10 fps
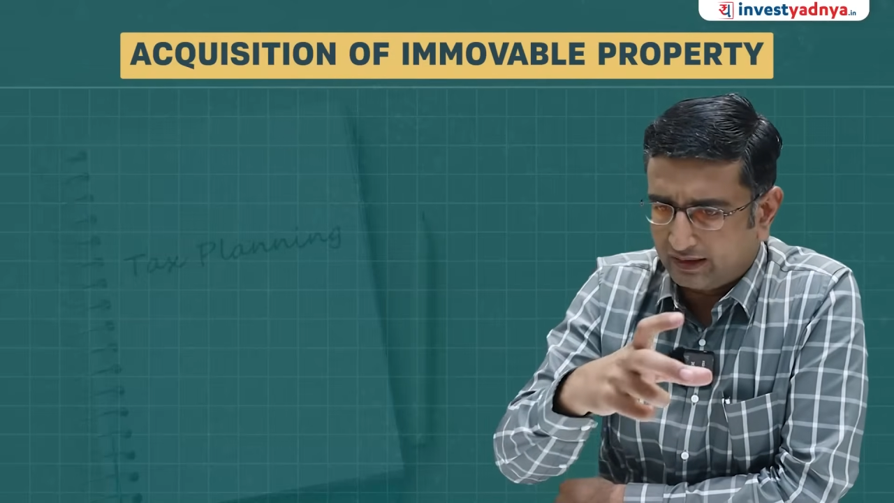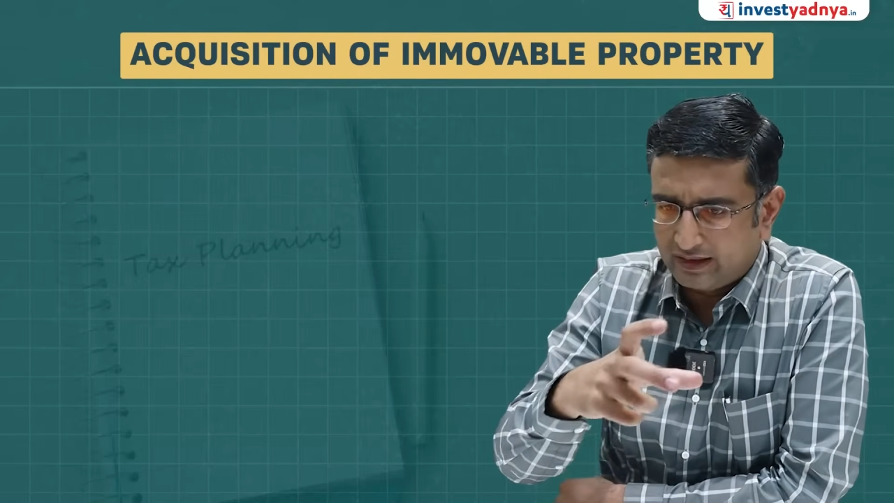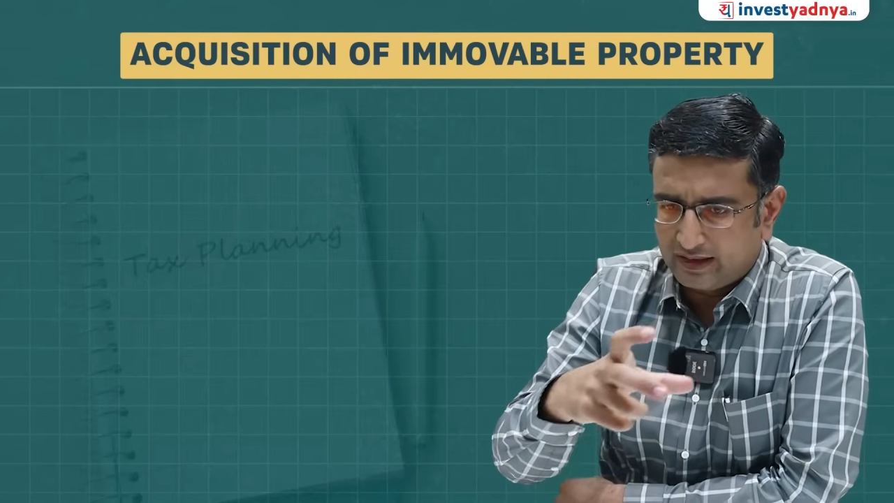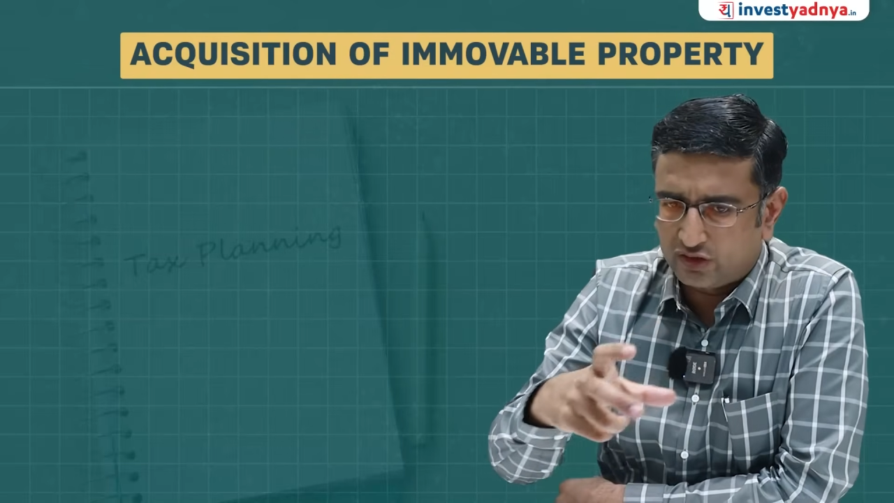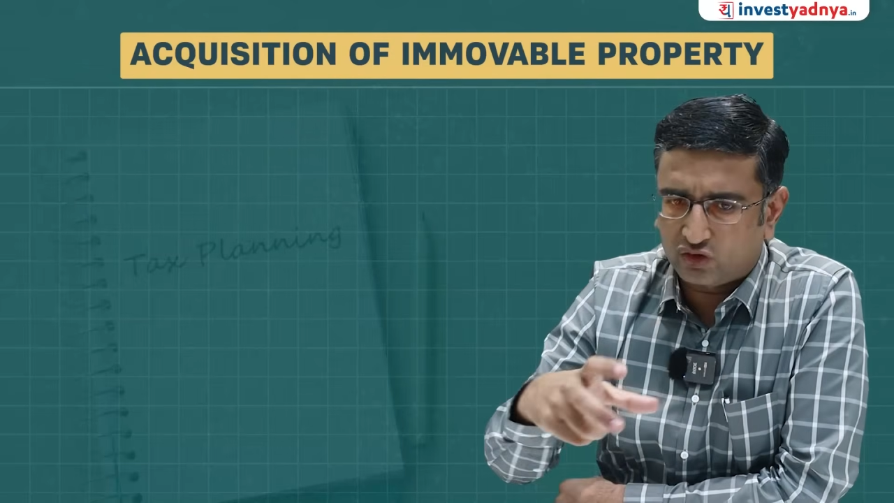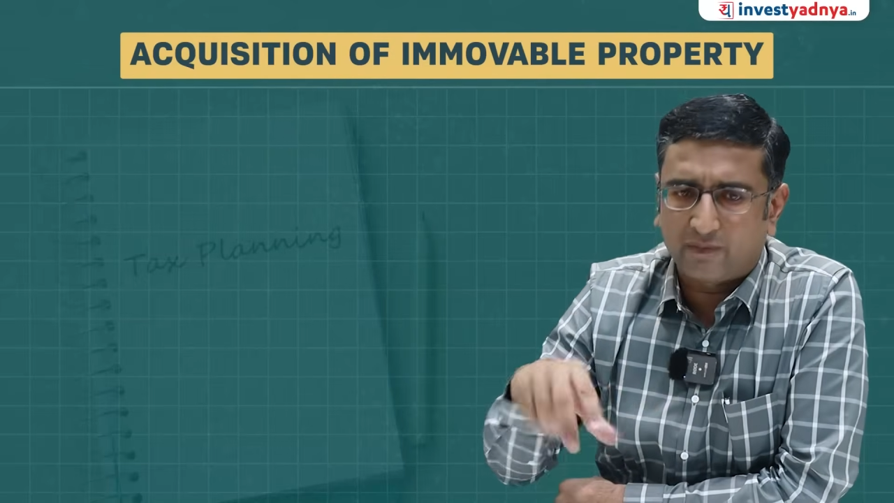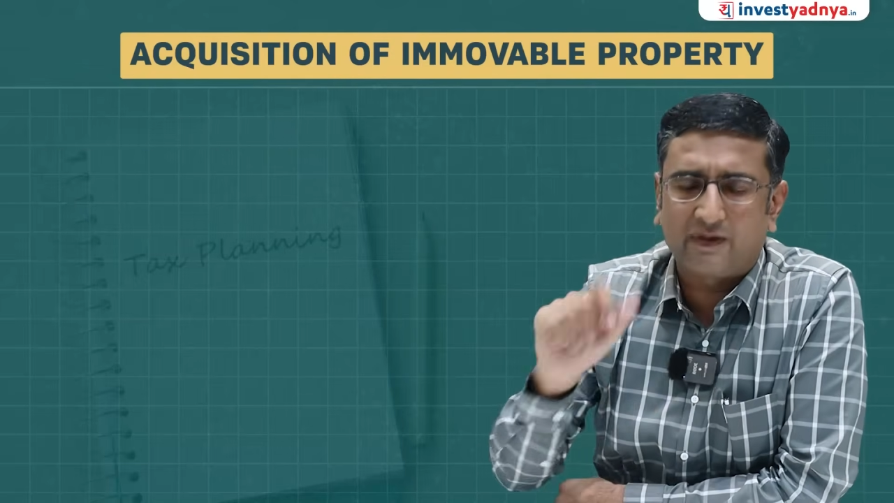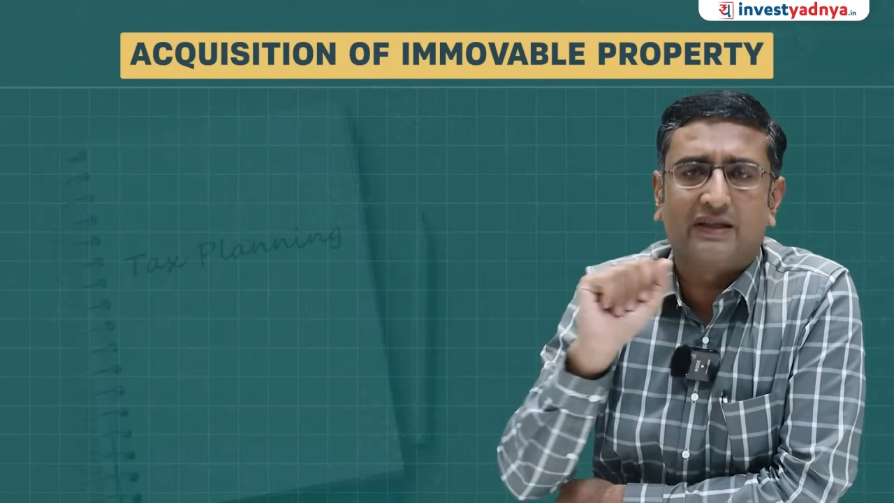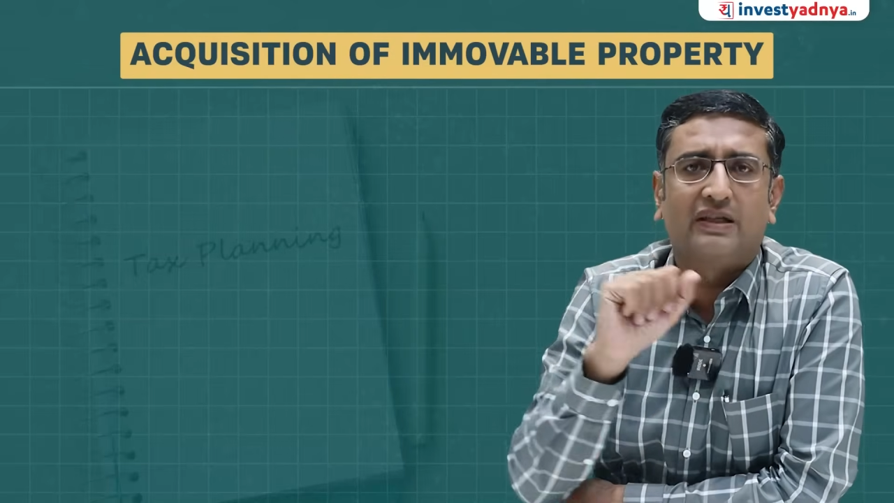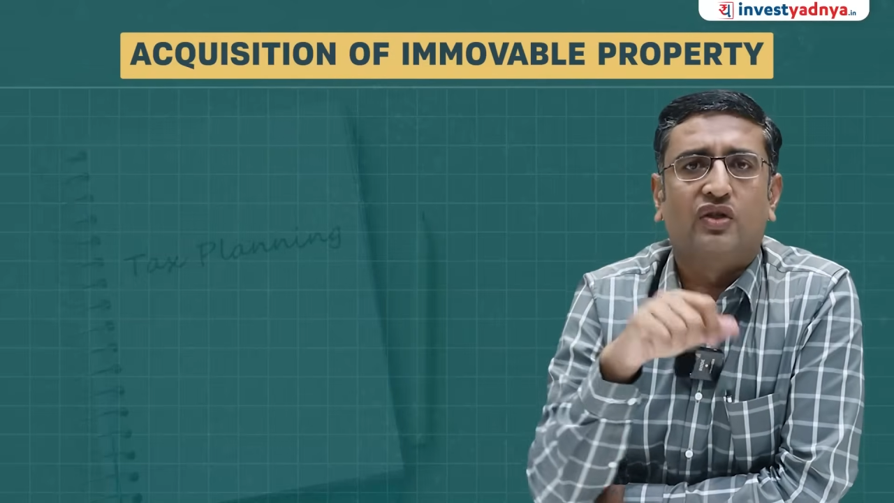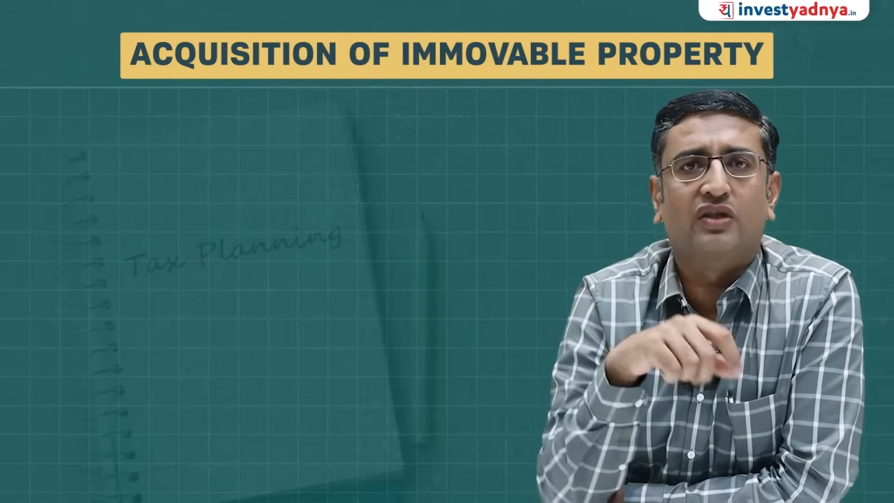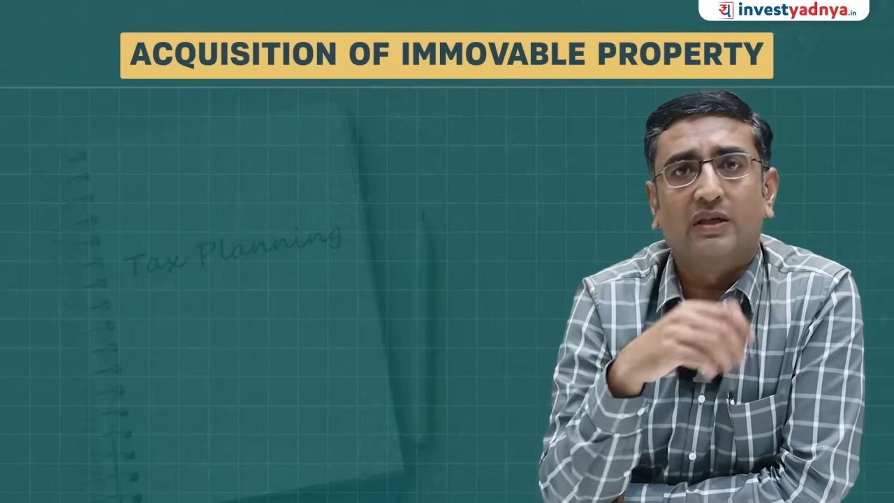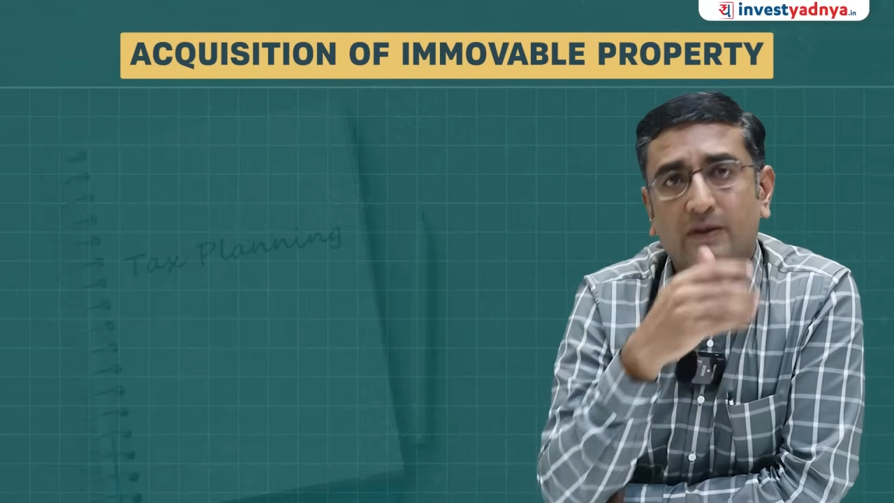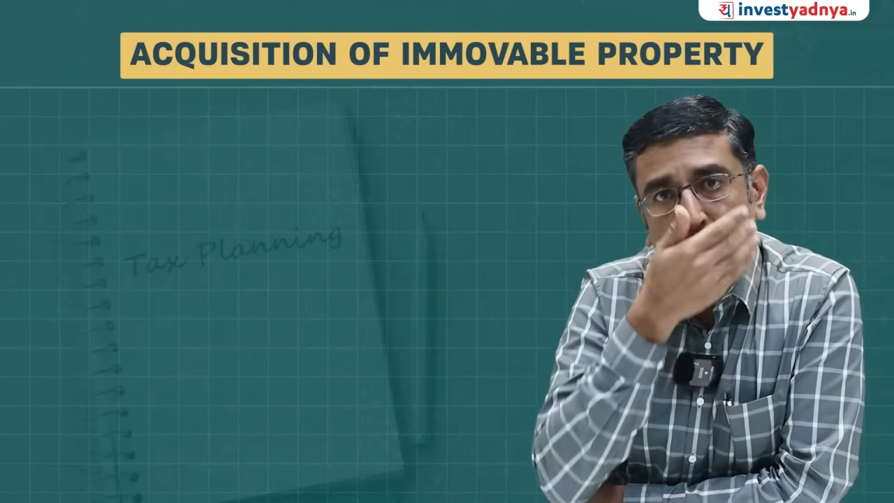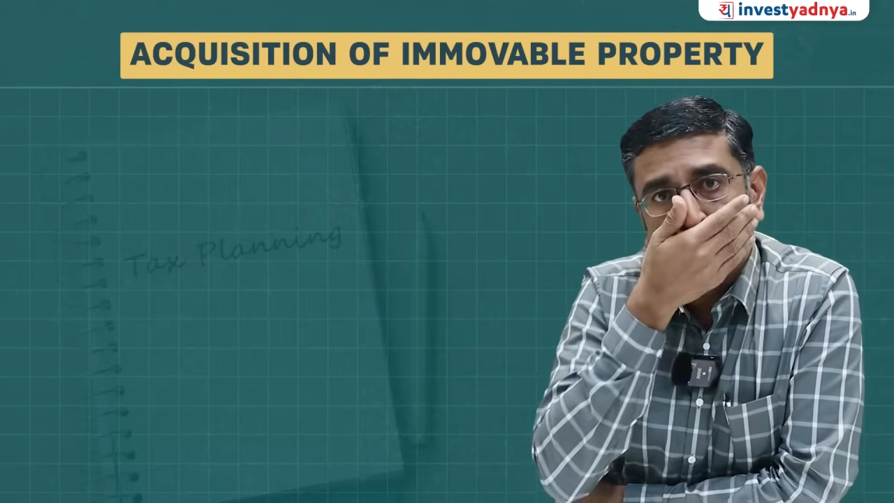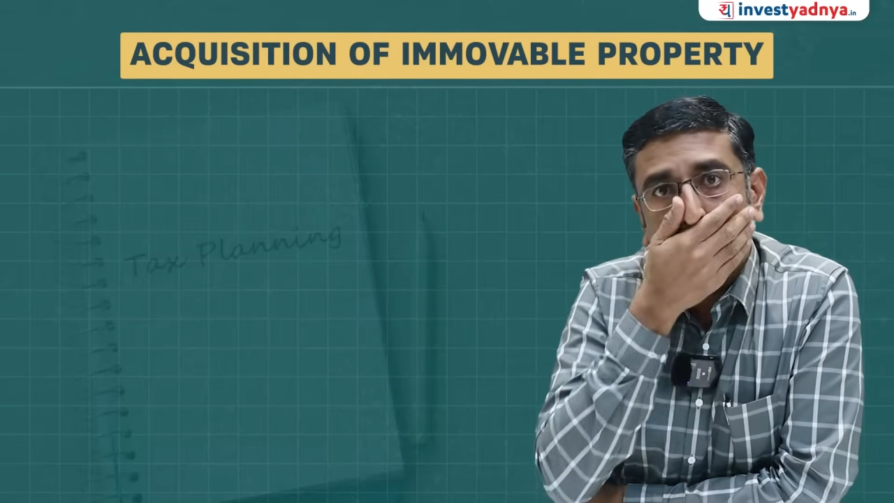the nature of transaction